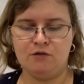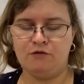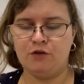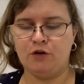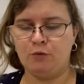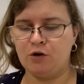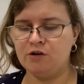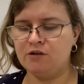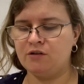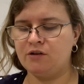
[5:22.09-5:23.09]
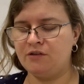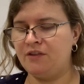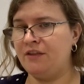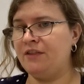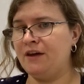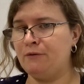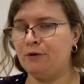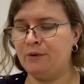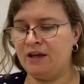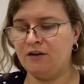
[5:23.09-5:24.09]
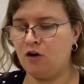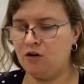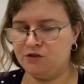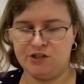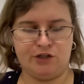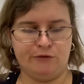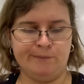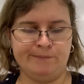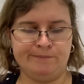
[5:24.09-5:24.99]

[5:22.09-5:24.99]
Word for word: for the work that they were being called to.